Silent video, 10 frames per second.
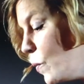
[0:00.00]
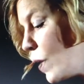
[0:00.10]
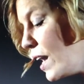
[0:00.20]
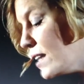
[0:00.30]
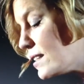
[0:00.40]

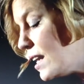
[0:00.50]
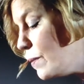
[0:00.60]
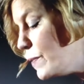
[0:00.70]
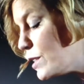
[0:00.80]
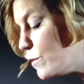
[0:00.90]
when I set
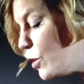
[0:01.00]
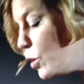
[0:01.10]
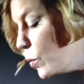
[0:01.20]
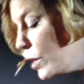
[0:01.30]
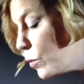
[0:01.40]
up this
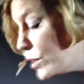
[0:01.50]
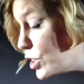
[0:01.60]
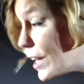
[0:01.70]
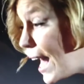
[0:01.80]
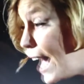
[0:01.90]
photo, we'd
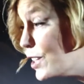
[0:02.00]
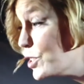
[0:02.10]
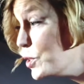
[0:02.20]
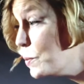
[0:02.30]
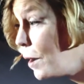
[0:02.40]
originally had
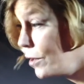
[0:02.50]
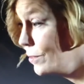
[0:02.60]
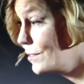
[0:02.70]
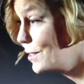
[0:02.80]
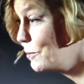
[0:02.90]
two
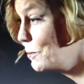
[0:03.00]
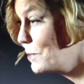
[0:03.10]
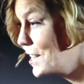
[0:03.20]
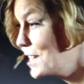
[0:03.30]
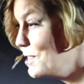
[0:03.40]
models that we
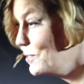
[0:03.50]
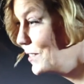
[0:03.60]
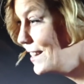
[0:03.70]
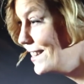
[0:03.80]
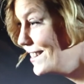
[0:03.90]
were going to
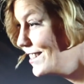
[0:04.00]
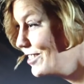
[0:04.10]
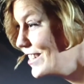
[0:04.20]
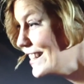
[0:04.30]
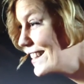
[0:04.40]
use in this
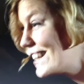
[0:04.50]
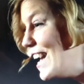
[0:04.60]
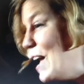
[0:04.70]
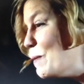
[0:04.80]
series.